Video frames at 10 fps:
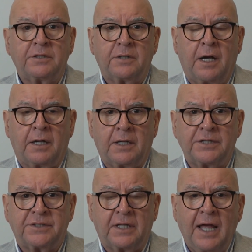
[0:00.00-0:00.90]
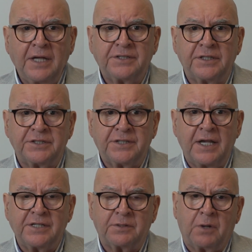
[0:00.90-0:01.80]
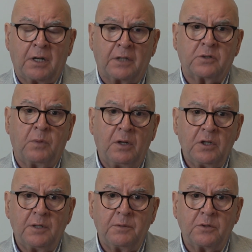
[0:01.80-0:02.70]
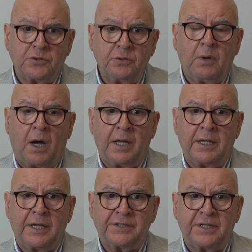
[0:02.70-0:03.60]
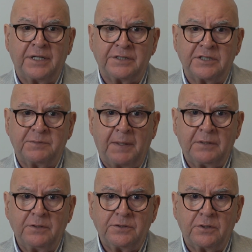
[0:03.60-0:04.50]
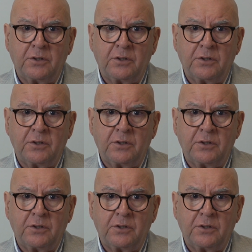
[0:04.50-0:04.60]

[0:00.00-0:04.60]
I guess the last thing to say is that I'd like to welcome you to IEAC as inspectors.